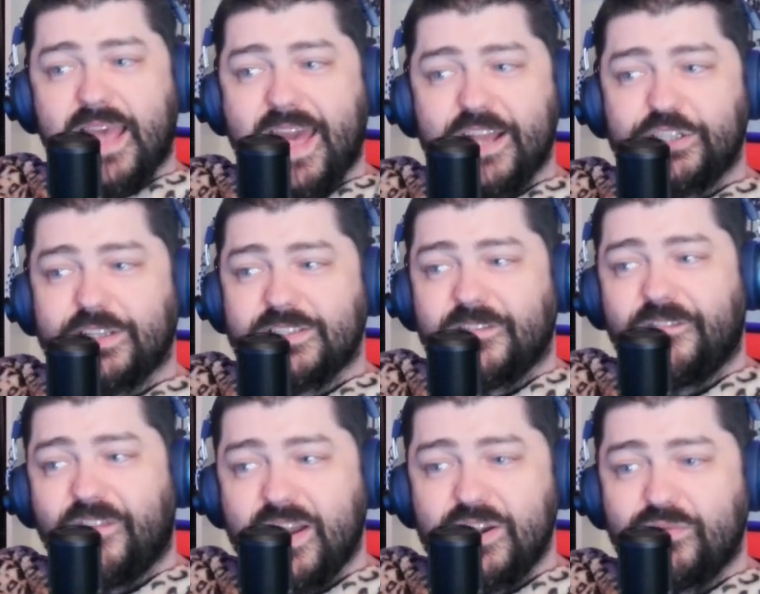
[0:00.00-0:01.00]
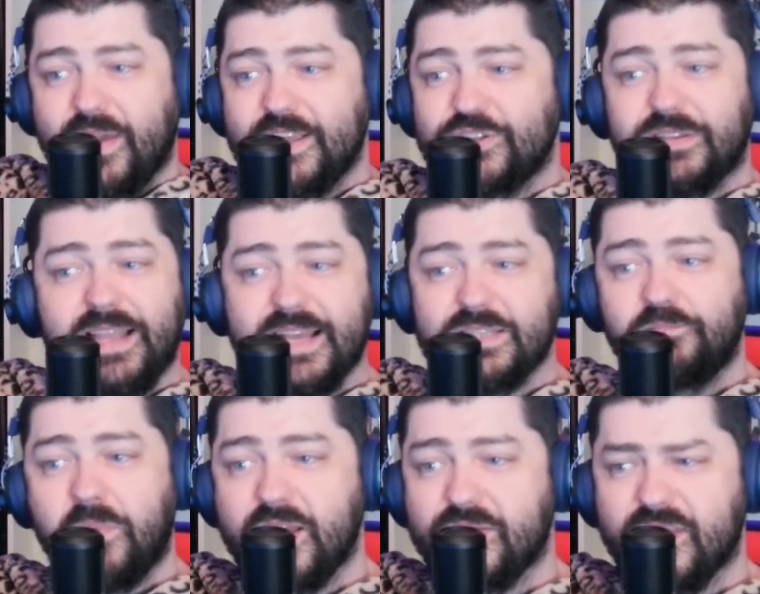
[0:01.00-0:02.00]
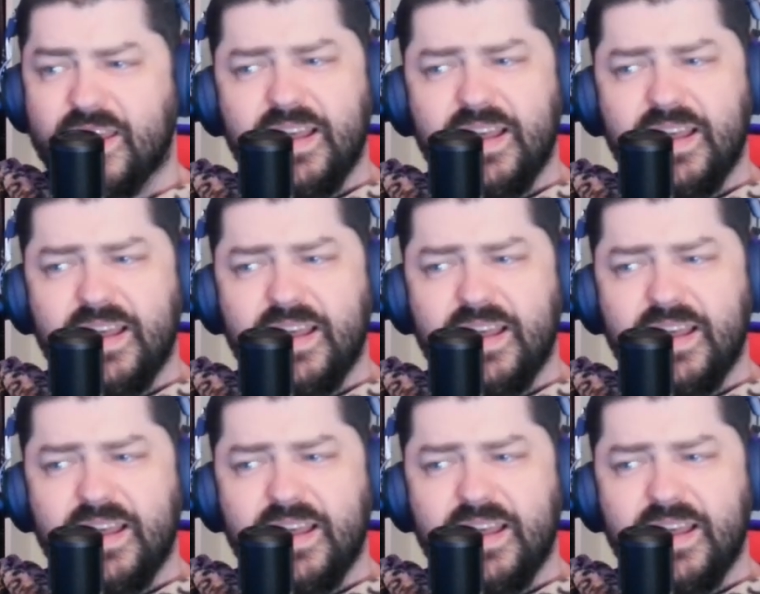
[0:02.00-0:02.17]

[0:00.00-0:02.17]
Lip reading: Angeles fundraiser last month.